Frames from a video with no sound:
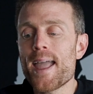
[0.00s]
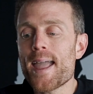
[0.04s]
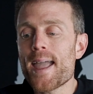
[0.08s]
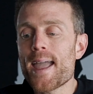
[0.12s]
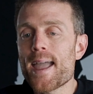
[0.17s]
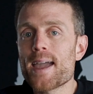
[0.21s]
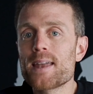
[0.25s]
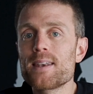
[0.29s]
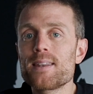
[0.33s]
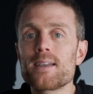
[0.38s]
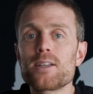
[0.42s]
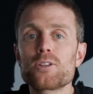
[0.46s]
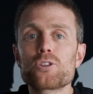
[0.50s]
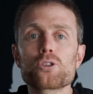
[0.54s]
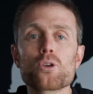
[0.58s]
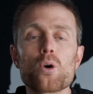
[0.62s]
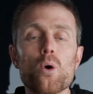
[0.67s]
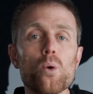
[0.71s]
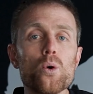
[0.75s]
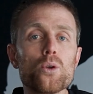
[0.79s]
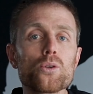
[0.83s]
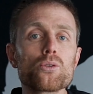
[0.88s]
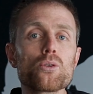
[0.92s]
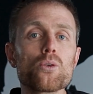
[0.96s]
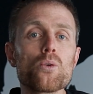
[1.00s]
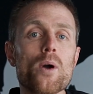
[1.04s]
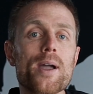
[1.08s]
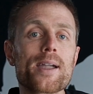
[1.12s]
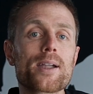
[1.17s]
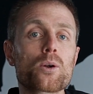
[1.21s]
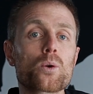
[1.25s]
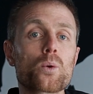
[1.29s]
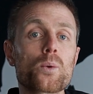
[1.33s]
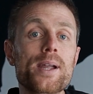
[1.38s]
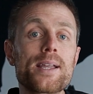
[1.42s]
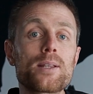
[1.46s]
And it's also a
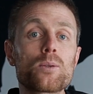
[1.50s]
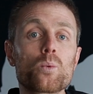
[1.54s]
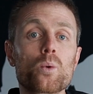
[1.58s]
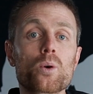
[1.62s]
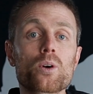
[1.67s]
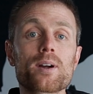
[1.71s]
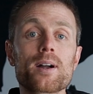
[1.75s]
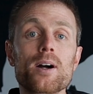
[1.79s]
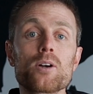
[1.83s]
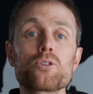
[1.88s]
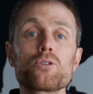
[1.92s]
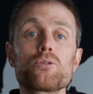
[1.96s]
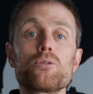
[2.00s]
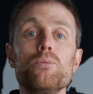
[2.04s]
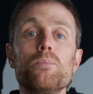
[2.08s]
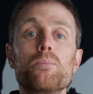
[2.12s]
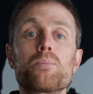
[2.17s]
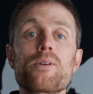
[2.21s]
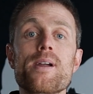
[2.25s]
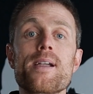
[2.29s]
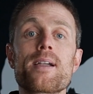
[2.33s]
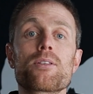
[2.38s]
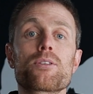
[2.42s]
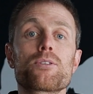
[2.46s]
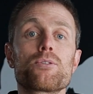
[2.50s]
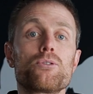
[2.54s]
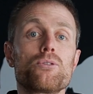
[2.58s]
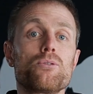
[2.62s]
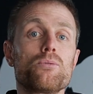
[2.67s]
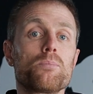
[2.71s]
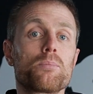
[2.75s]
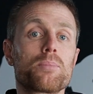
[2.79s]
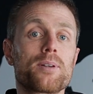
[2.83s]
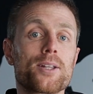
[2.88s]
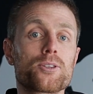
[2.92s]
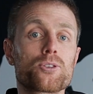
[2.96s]
great workout to break
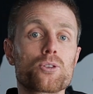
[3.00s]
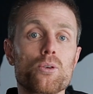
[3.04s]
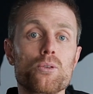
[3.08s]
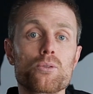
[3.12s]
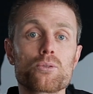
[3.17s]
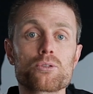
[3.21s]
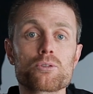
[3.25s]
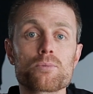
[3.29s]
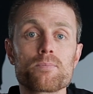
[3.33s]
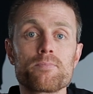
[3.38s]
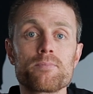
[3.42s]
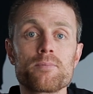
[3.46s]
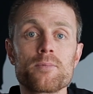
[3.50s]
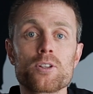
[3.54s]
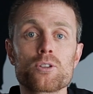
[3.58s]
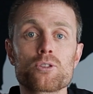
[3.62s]
through plateaus.